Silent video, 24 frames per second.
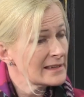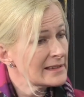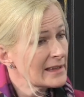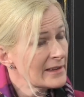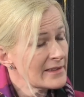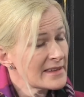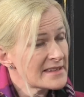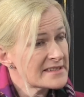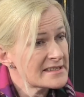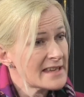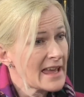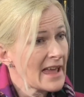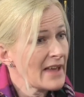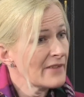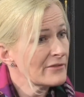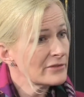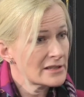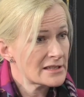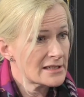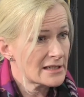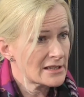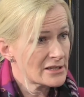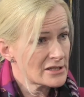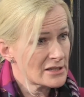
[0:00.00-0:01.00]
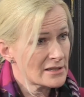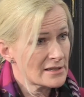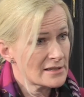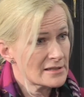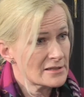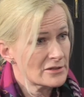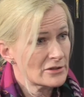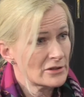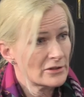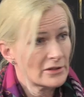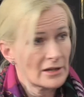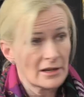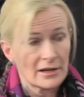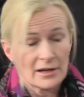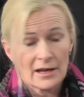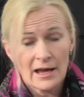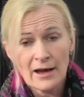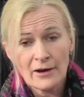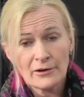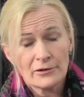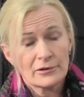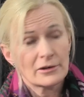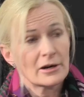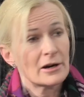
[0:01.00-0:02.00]
Now that's every addiction, so you've got
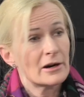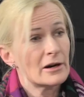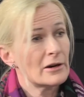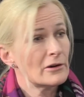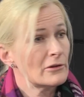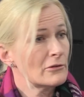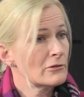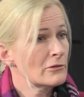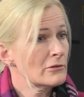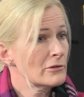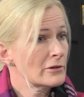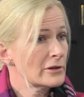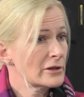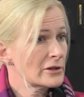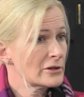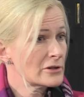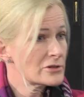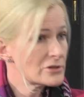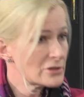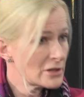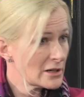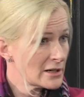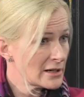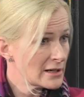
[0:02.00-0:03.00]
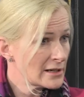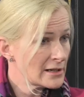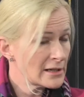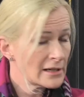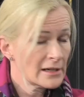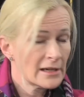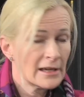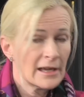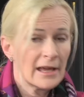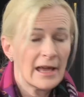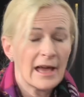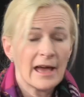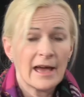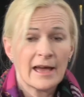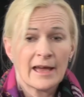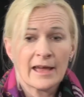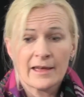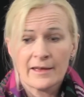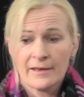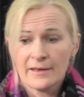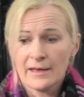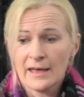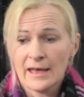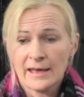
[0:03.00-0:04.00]
alcohol, all your drug
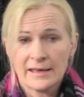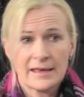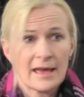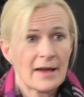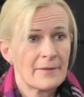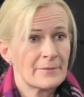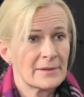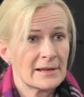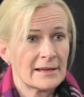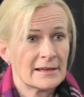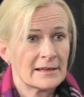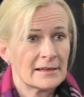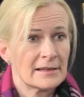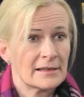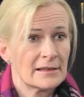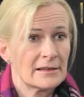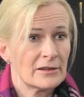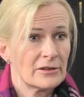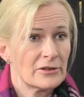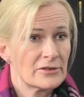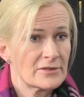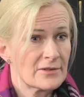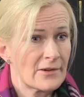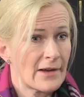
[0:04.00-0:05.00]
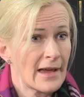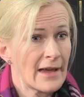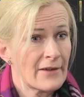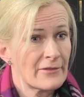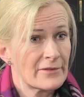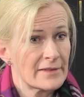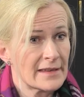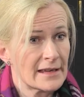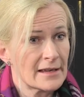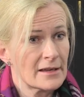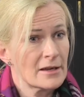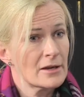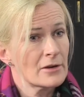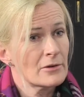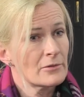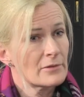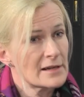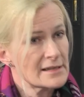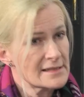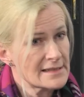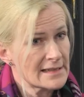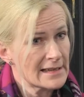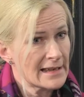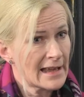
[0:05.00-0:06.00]
and gambling, so everything,
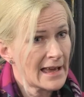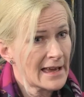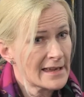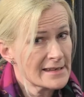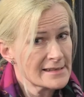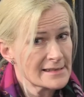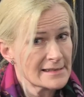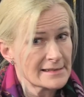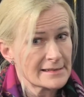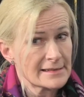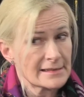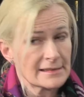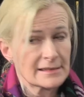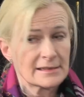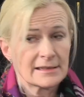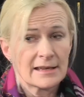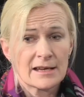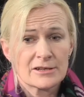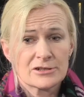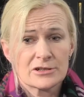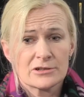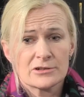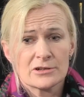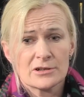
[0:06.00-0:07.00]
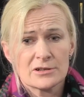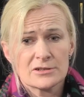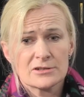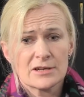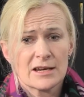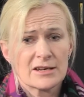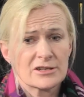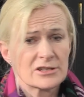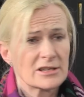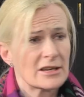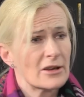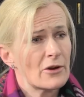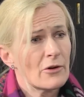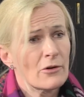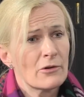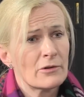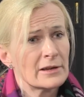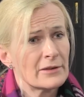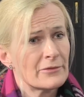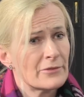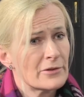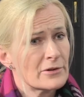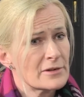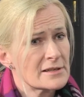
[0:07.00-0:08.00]
whereas the last national drug strategy
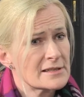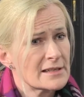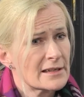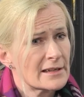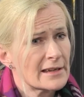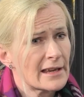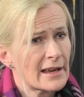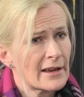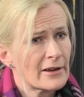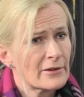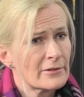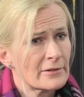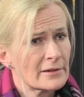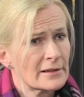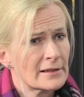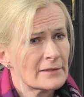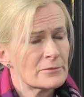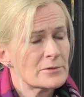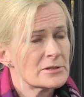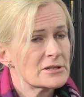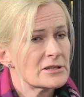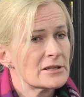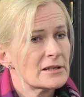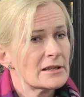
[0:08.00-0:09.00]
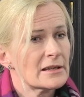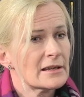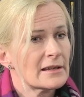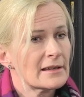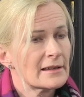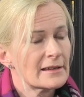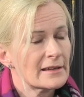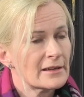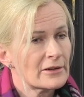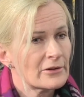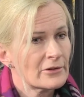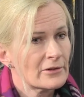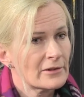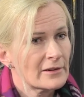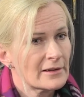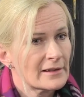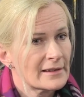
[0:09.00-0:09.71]
only focused on heroin, which, you know,